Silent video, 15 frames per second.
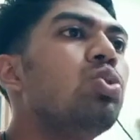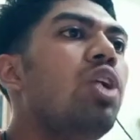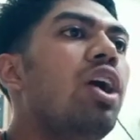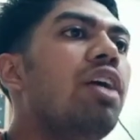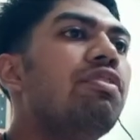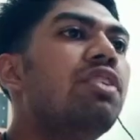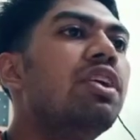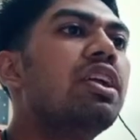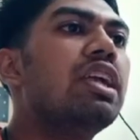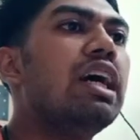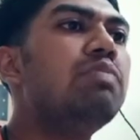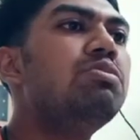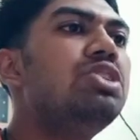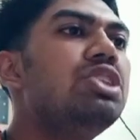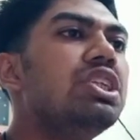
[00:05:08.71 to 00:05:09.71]
So after
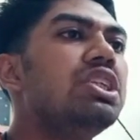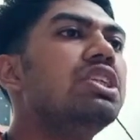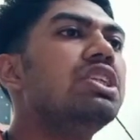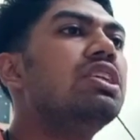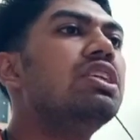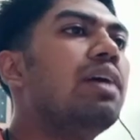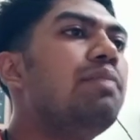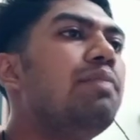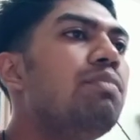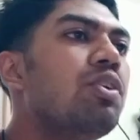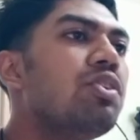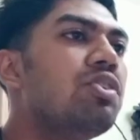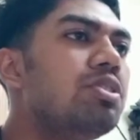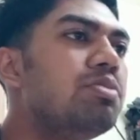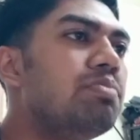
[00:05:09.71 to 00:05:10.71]
gram staining, gram
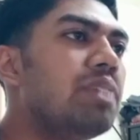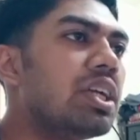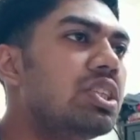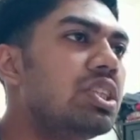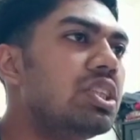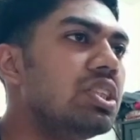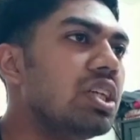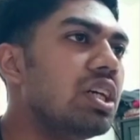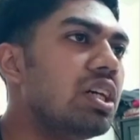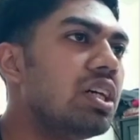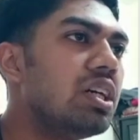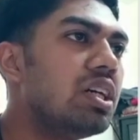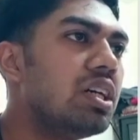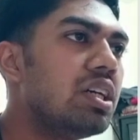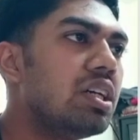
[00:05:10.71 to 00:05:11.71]
positive
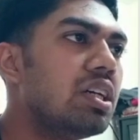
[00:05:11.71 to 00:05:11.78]
bacteria